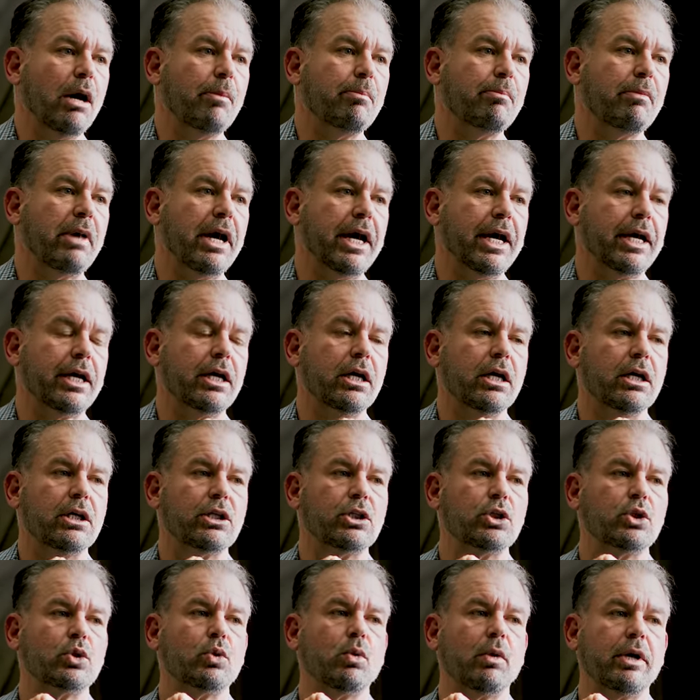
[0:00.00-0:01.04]
my
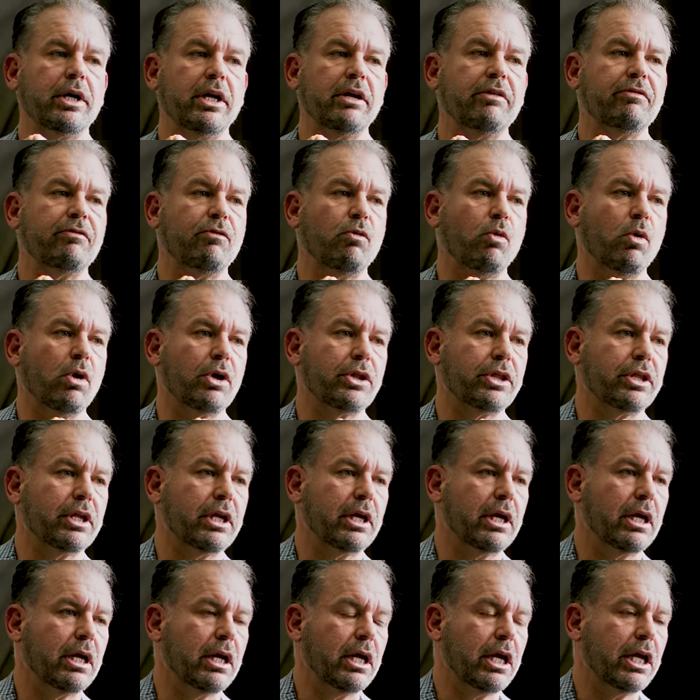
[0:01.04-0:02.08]
24th
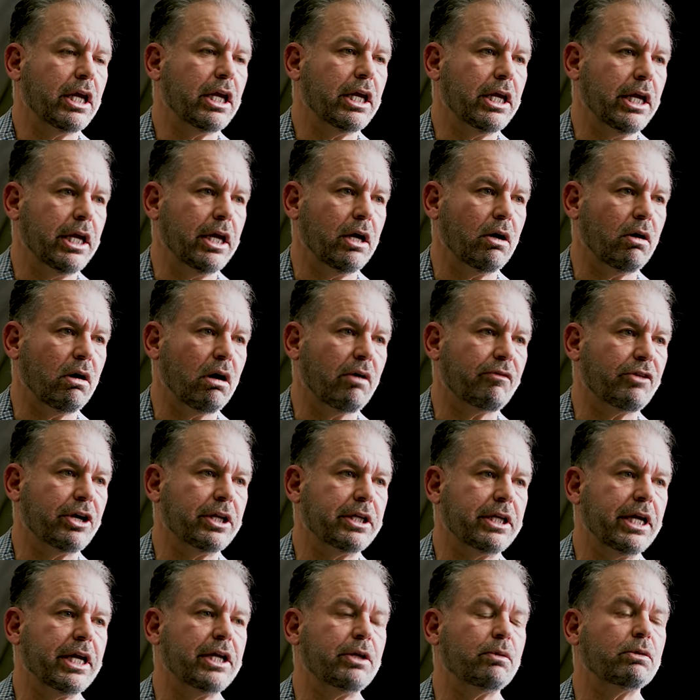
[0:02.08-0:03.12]
year of
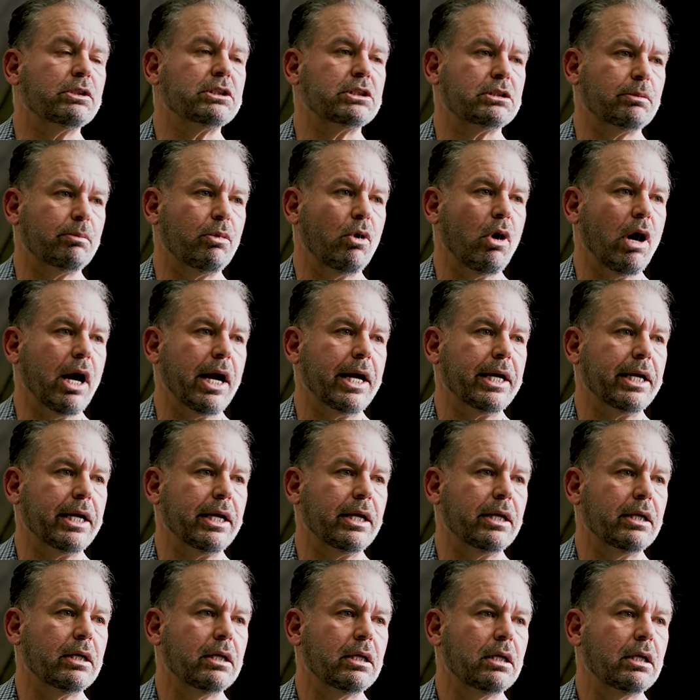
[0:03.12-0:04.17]
continuous
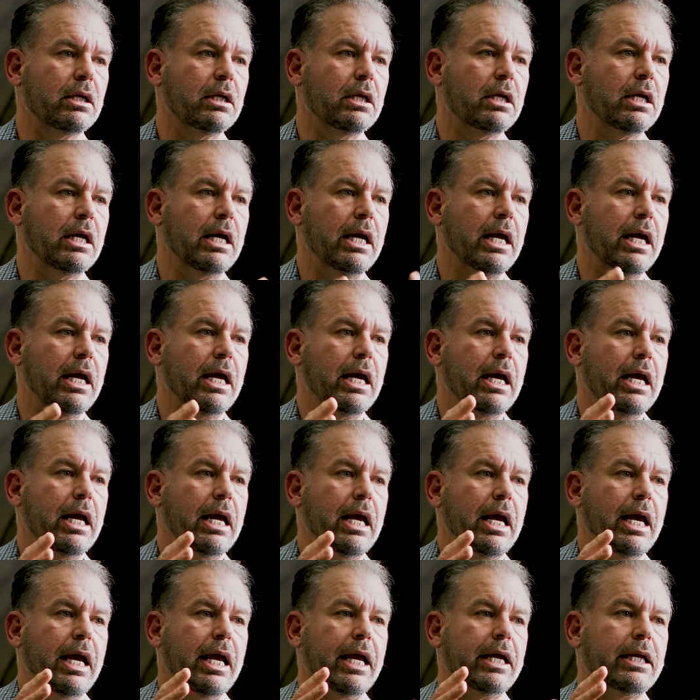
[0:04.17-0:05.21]
sobriety.
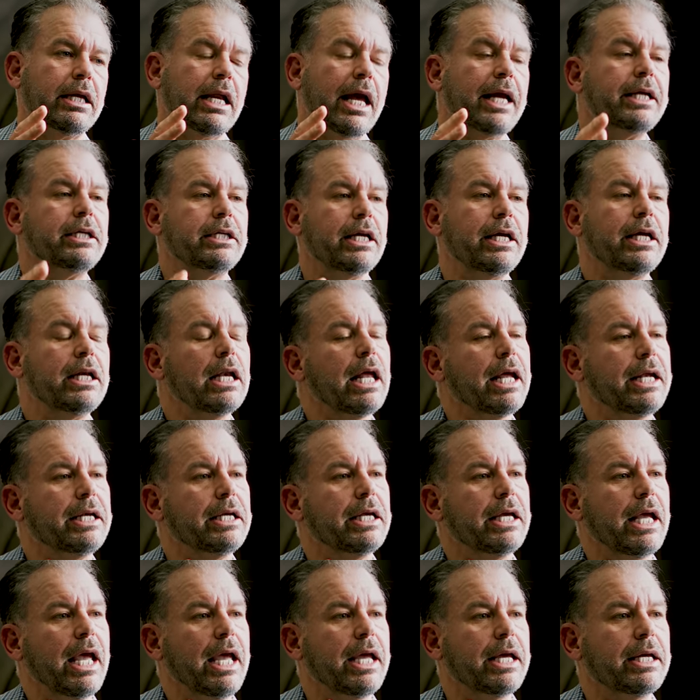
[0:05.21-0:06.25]
In
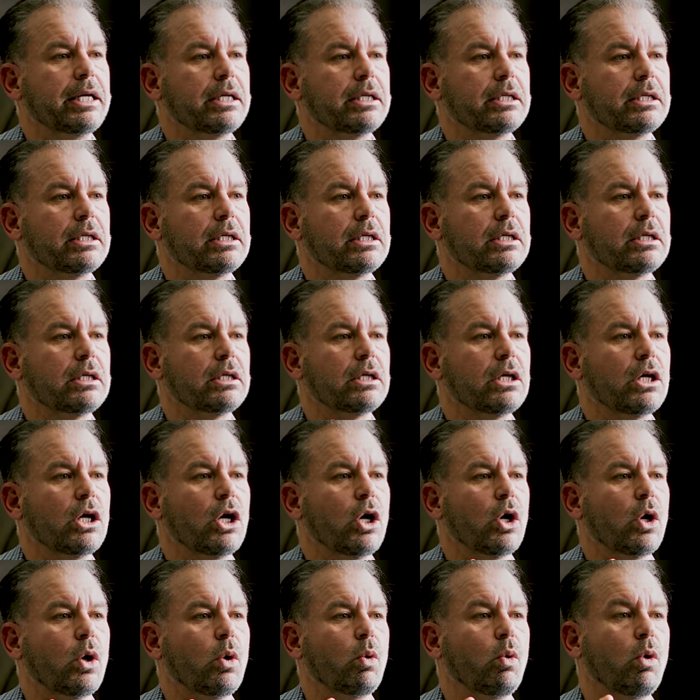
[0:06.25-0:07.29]
1998,
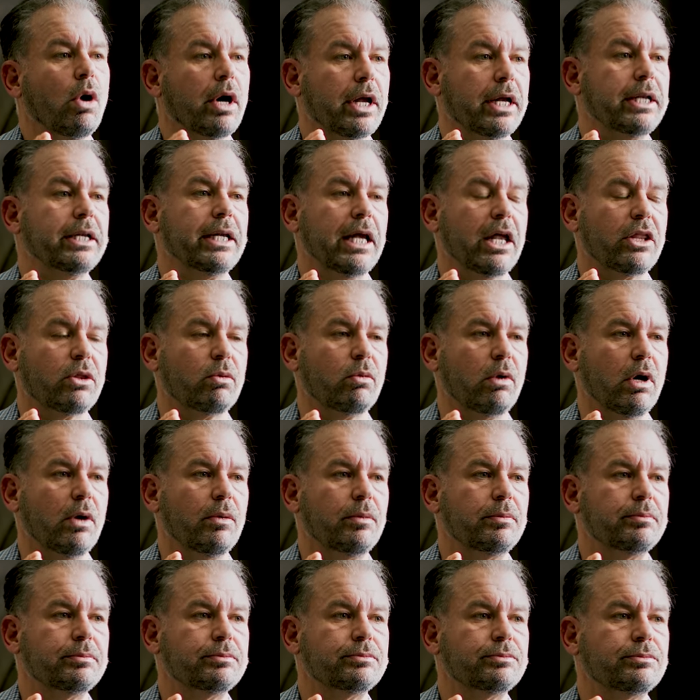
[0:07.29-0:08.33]
working death row,